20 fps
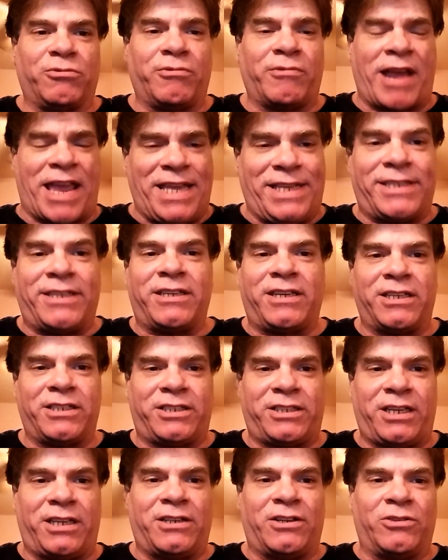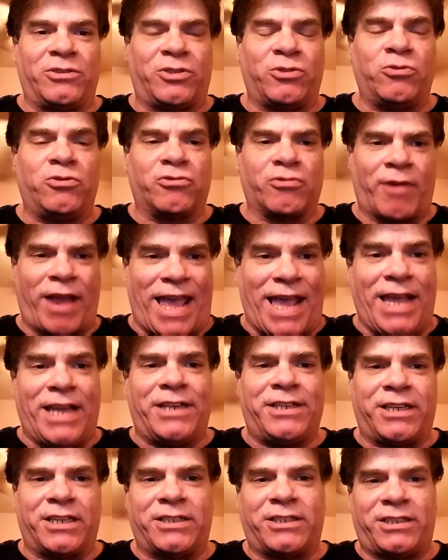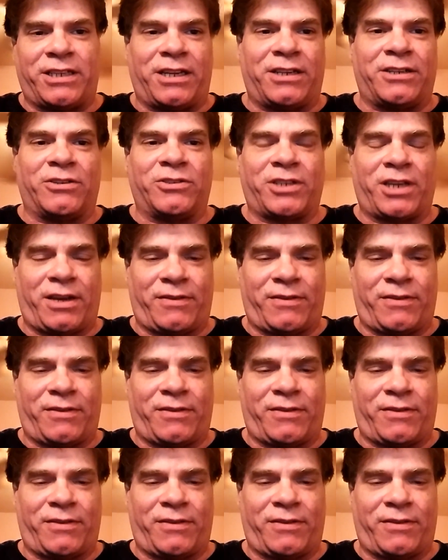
rate casinos, who grade casinos,